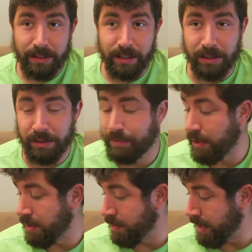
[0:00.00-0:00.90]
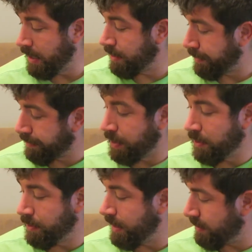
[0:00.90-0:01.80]
a new phone and your
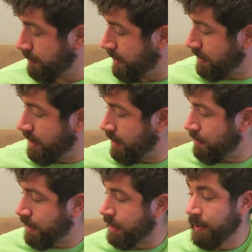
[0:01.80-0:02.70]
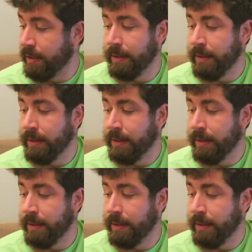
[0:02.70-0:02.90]
phone has messed up like